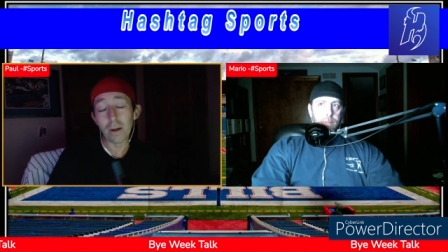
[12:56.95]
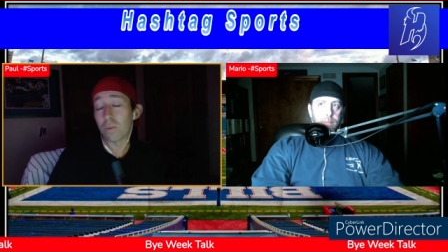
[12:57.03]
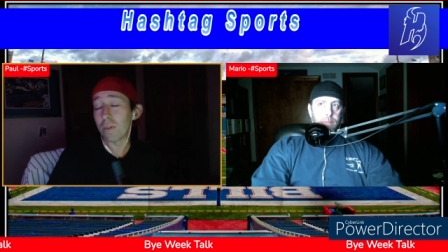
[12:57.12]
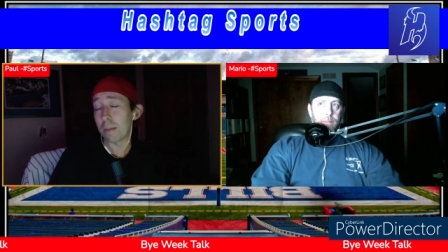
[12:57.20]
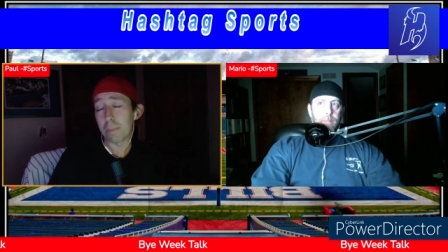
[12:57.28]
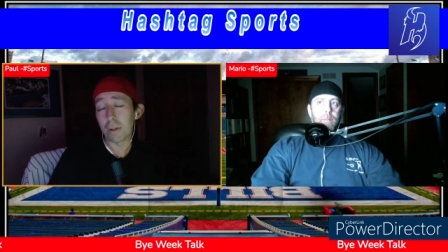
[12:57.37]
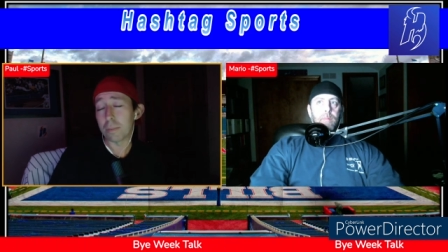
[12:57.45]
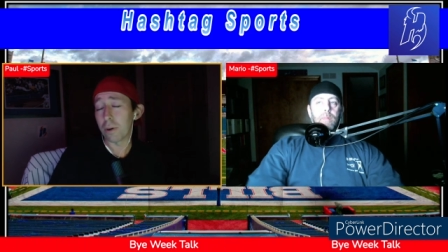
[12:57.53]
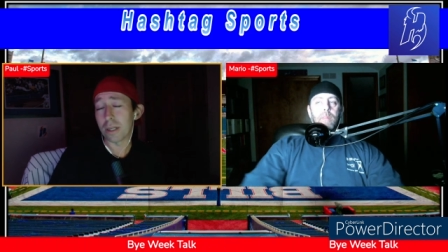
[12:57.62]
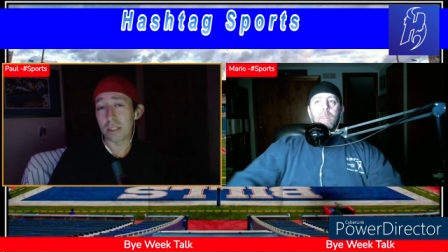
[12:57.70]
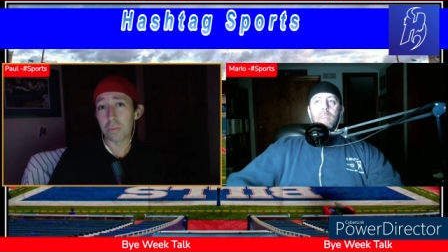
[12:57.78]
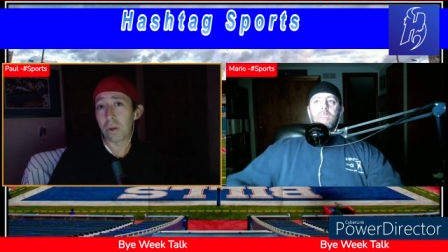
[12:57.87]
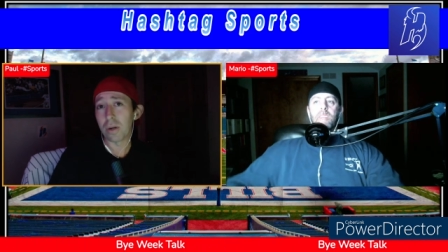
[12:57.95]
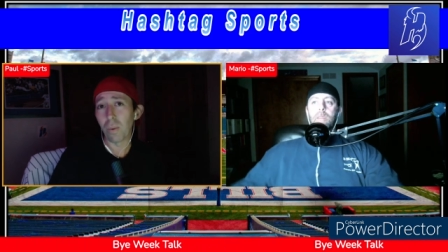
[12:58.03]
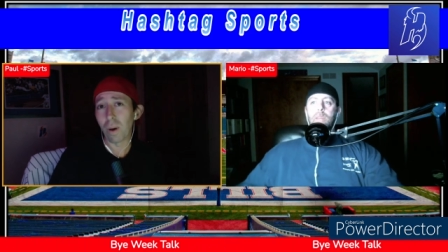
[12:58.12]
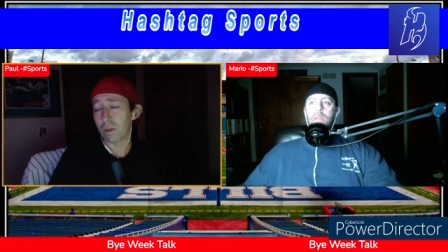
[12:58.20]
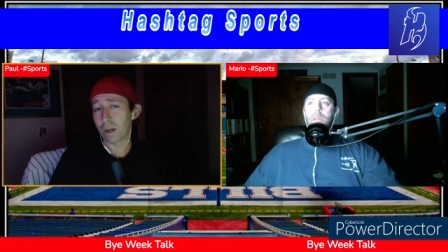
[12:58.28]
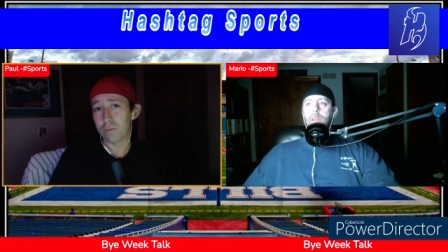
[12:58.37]
I don't think Billy Price has played
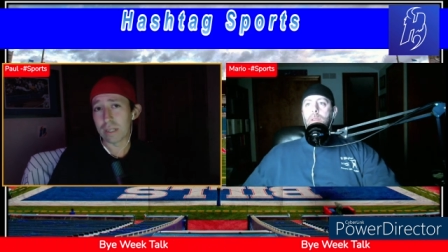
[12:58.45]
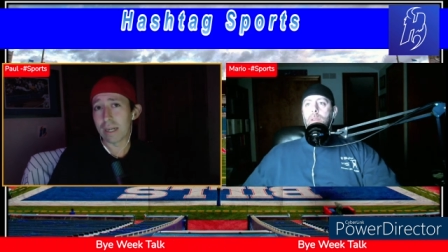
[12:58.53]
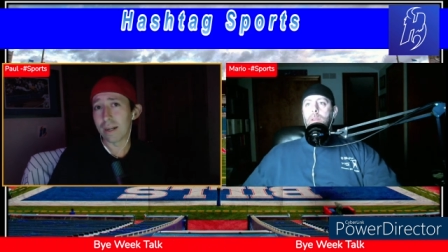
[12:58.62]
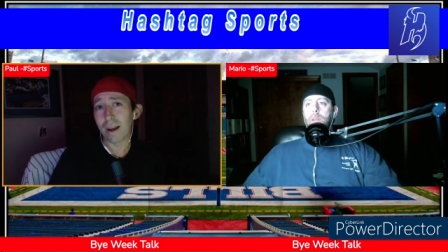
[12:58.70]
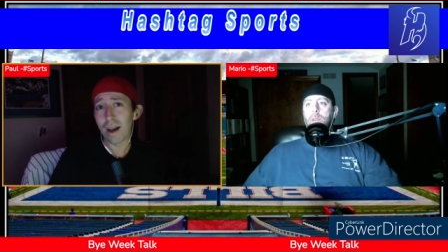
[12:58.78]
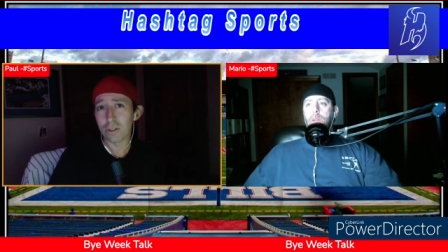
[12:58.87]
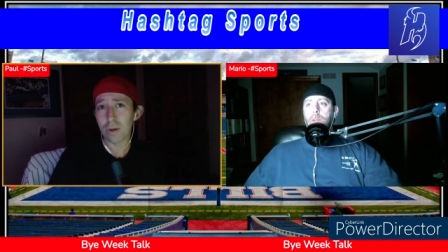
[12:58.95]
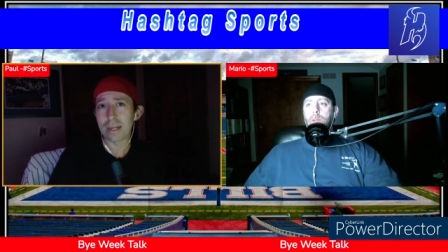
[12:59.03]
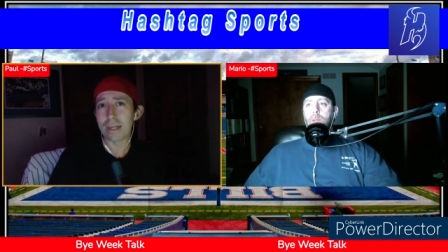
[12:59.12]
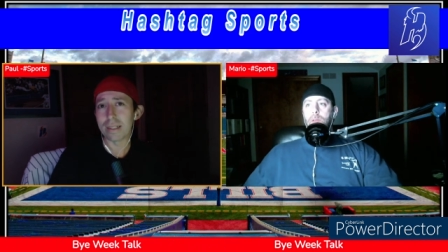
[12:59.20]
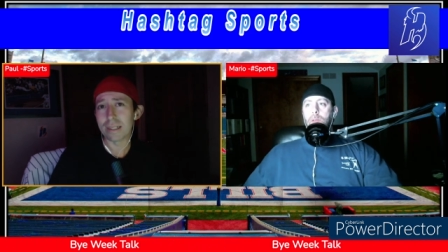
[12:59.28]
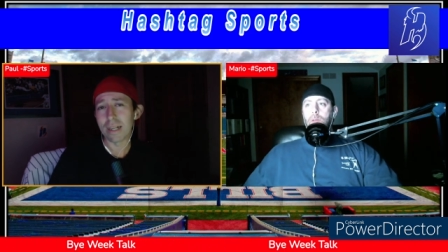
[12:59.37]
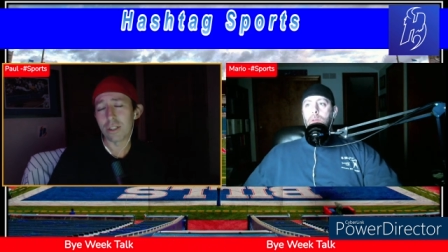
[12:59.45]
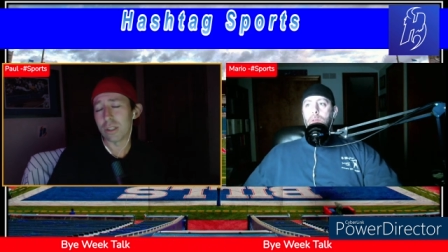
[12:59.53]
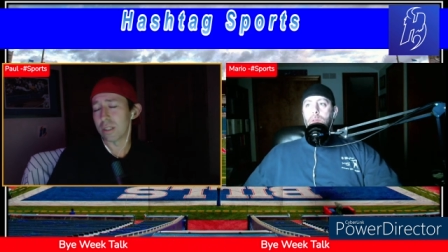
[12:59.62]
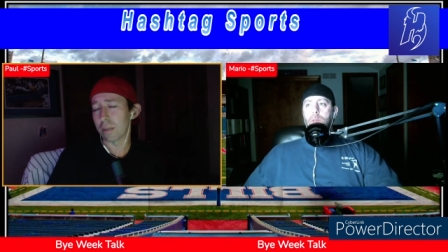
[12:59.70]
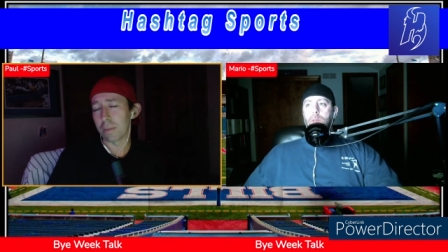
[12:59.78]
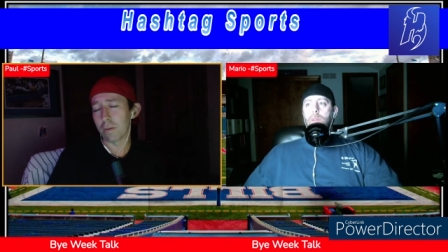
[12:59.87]
well enough to get a contract extension.
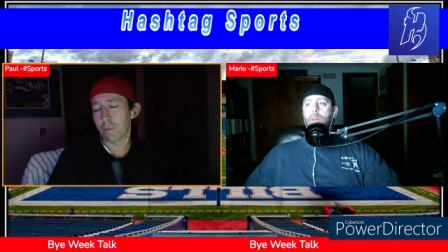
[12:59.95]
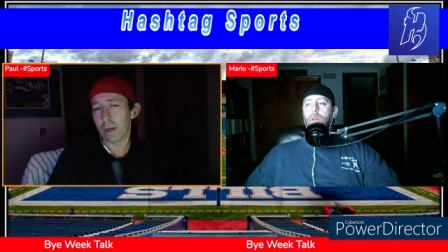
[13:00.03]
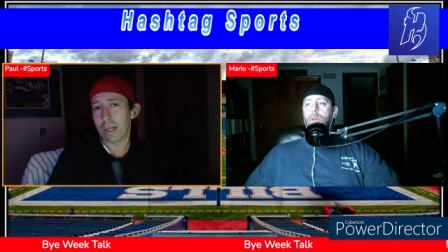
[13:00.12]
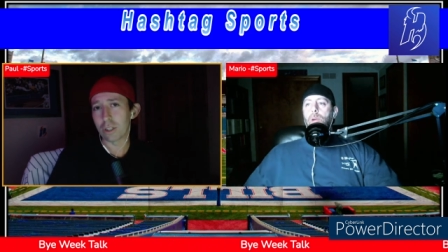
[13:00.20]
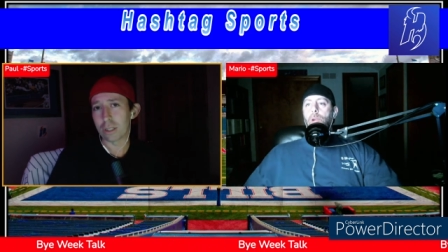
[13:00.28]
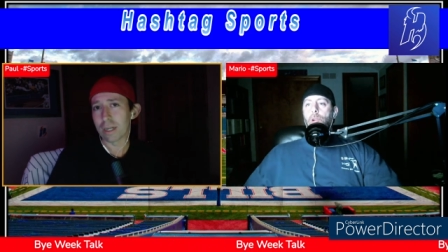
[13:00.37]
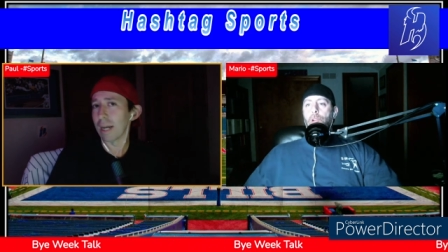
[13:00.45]
He's going to be a free agent